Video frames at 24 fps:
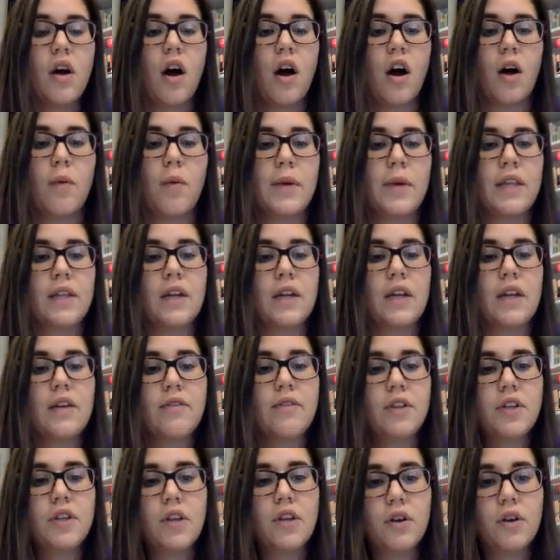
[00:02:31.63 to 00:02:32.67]
and
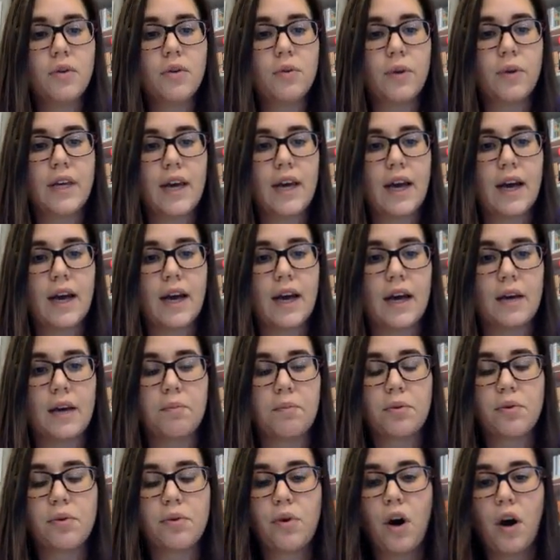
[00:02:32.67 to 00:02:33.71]
even though we had
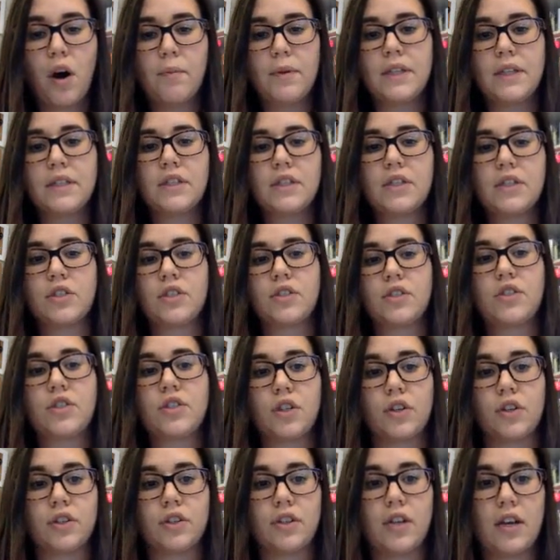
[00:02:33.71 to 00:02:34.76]
promised
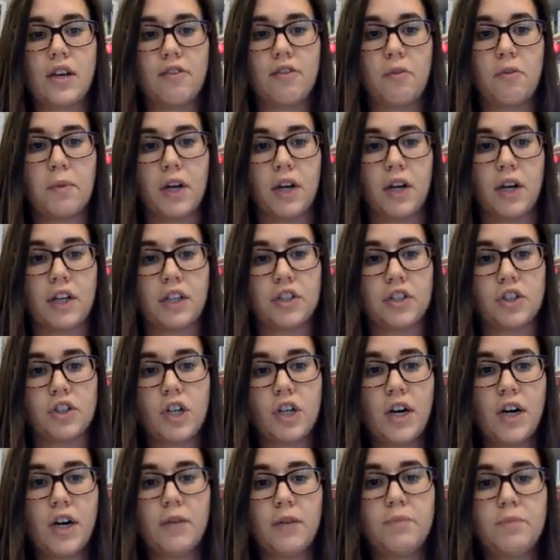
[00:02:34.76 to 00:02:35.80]
certain Native American
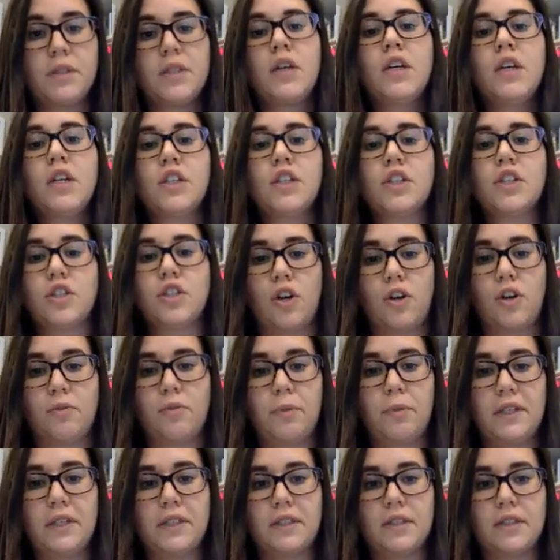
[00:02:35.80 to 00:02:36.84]
tribes certain
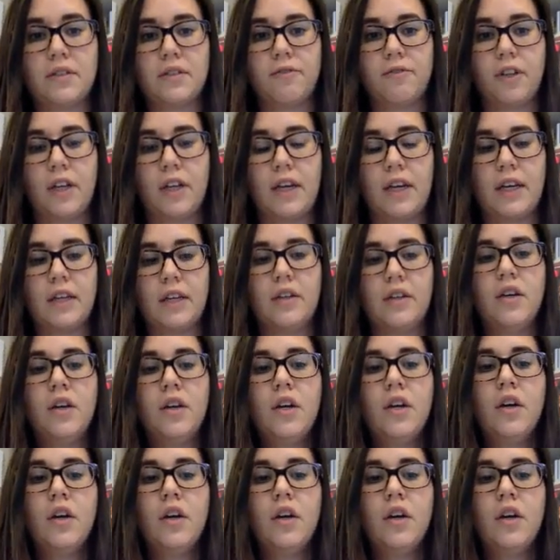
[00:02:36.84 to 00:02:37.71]
pieces of land,